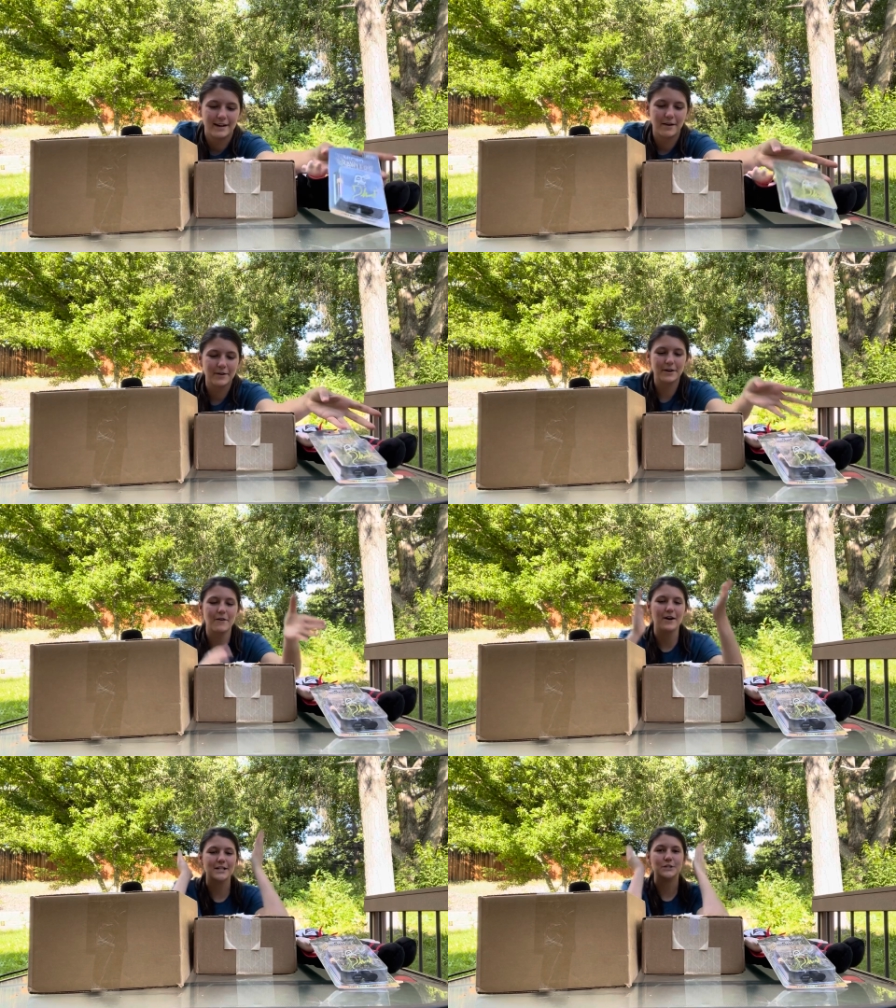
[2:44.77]
now we're gonna go
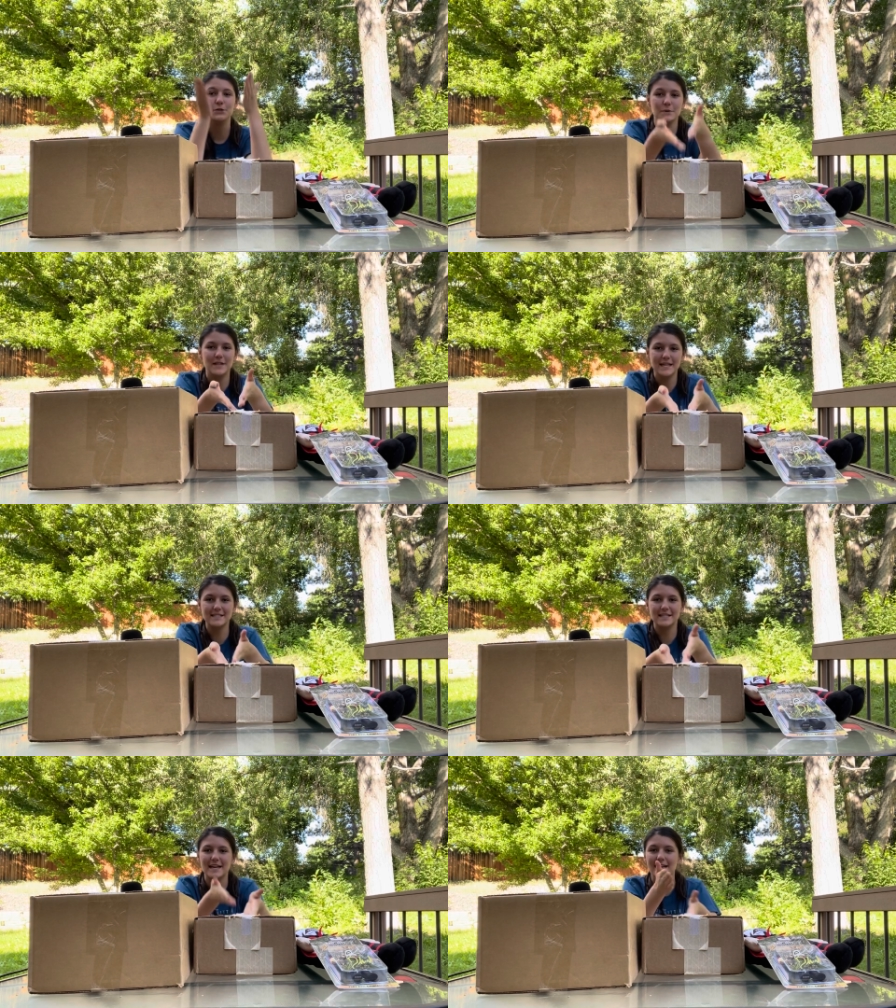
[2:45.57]
on to
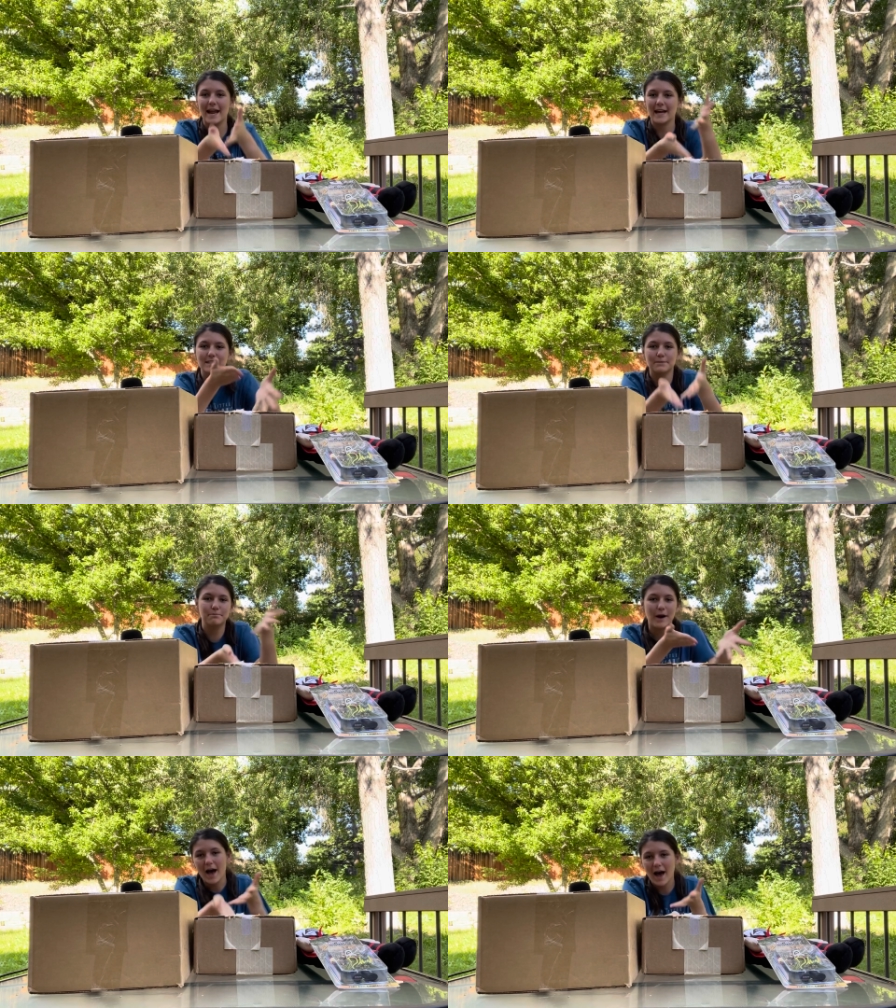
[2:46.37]
this next
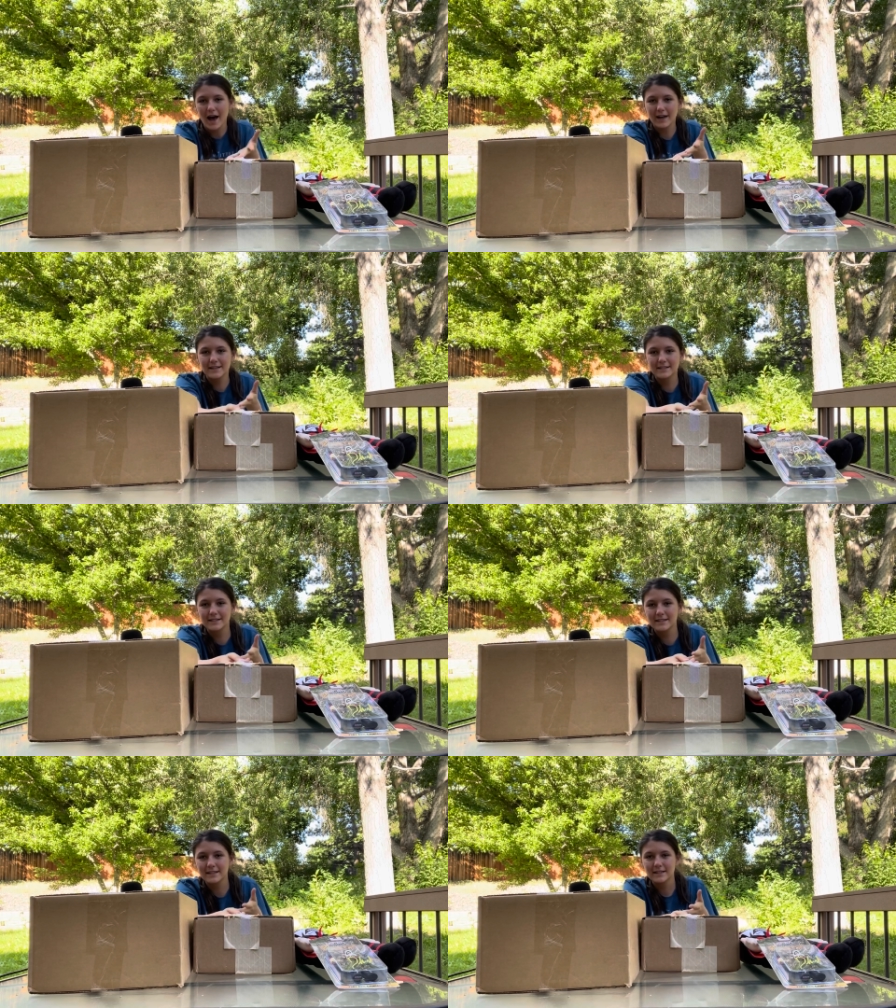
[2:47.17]

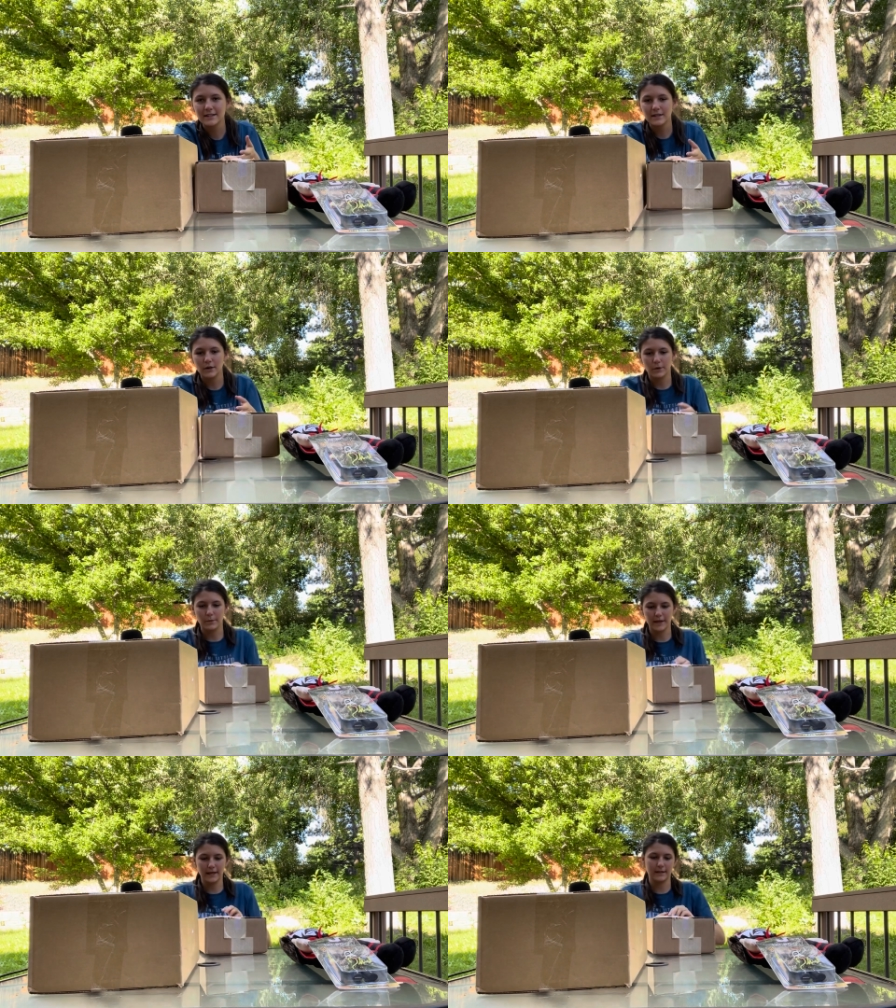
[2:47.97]
box.
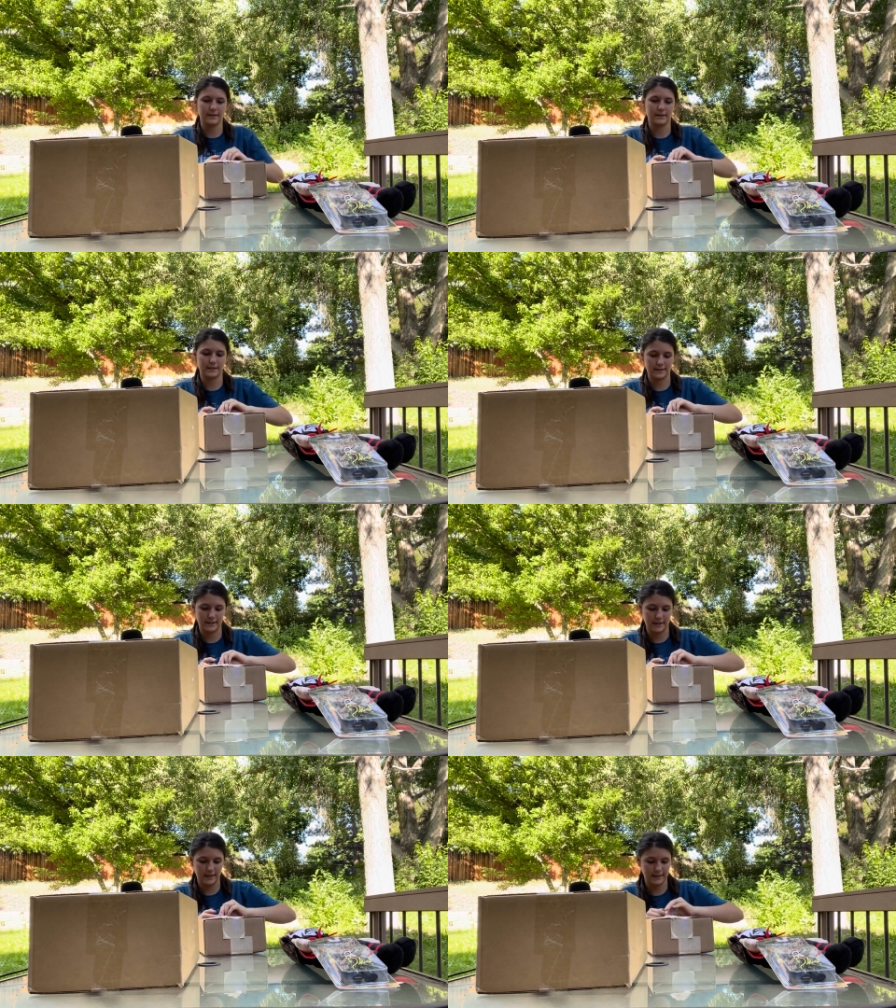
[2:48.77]
See,
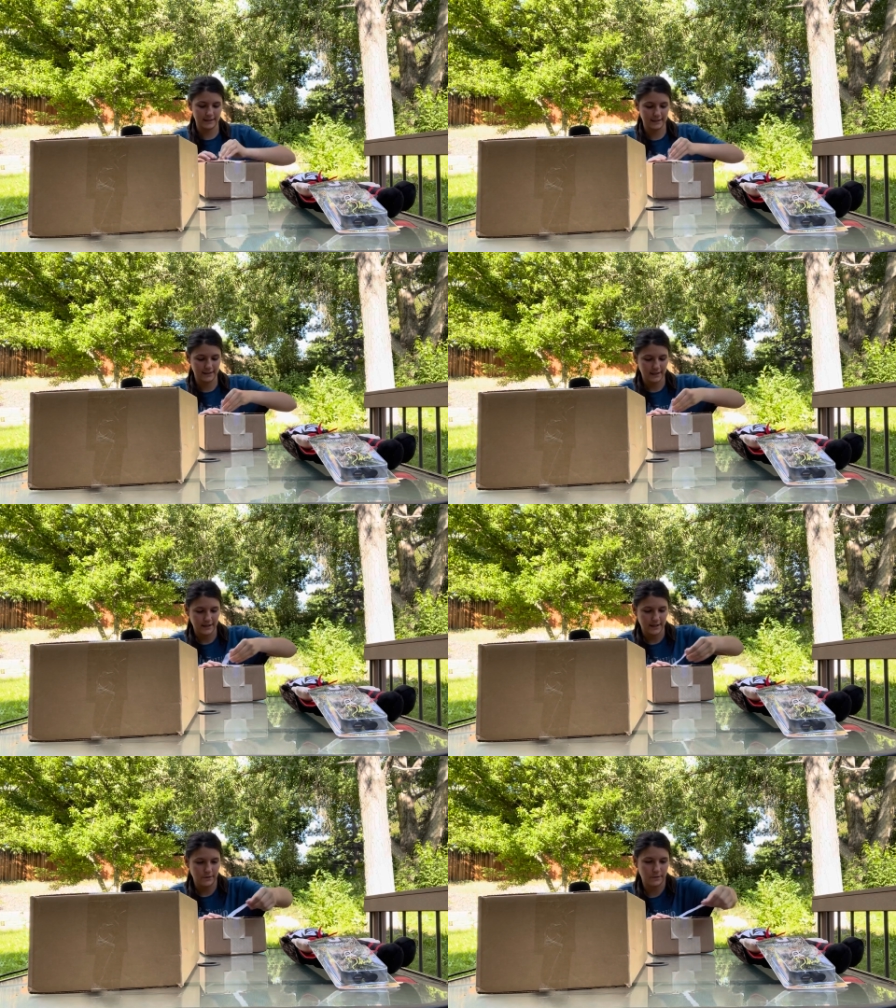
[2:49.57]
see
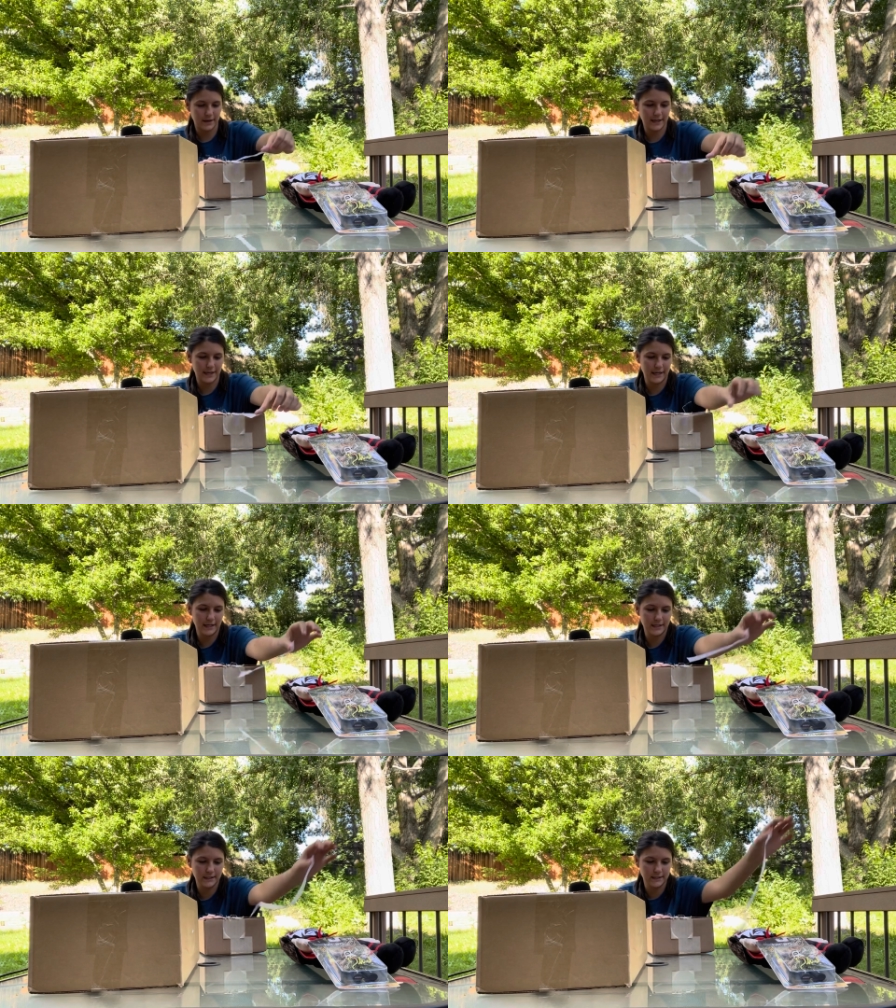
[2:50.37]
what it
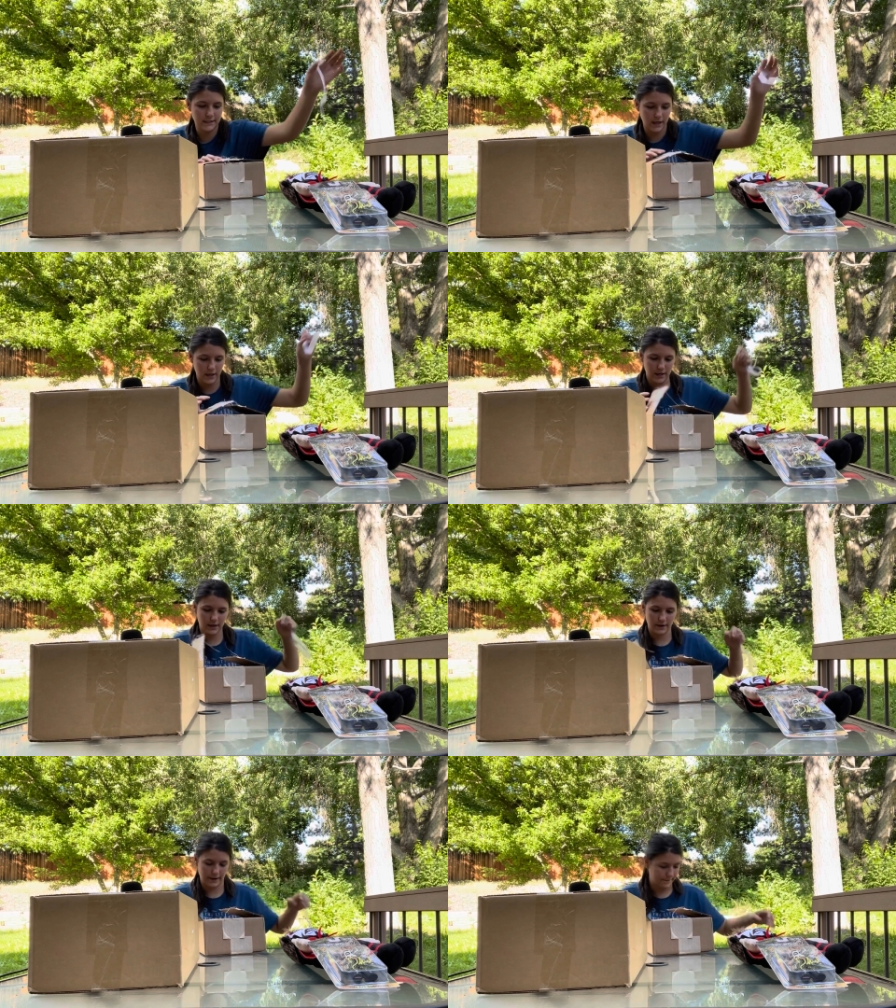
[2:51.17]
is. All
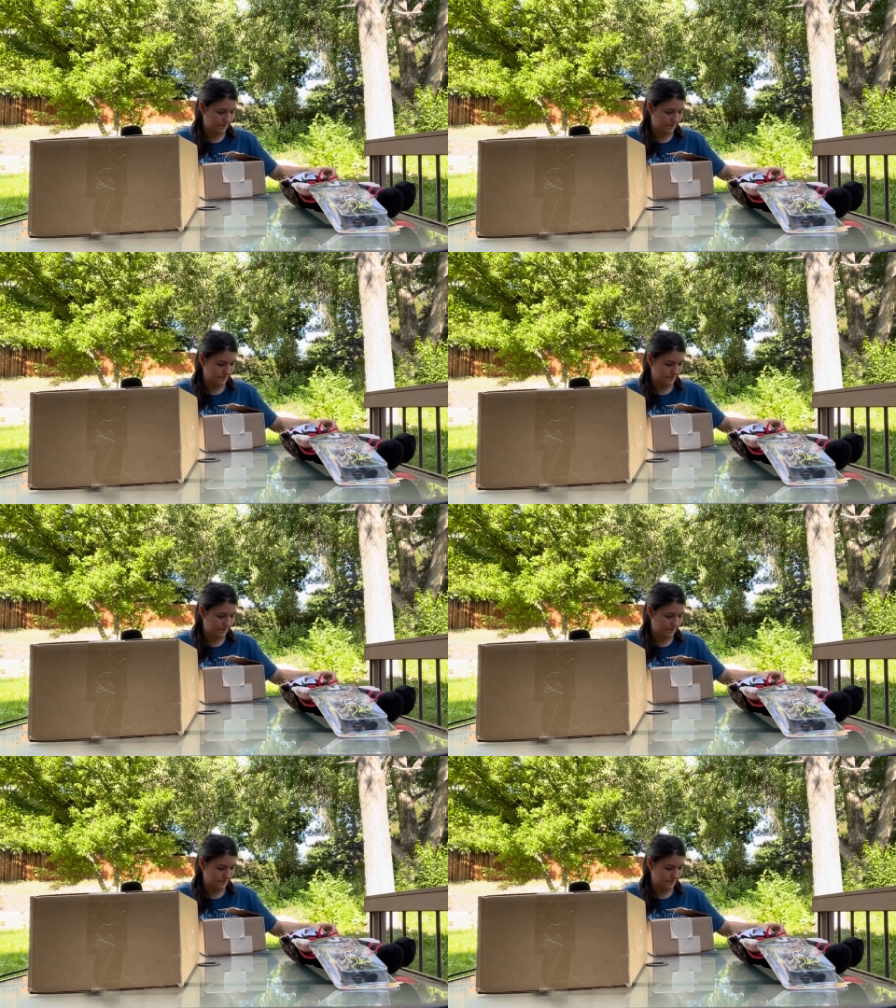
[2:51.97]
right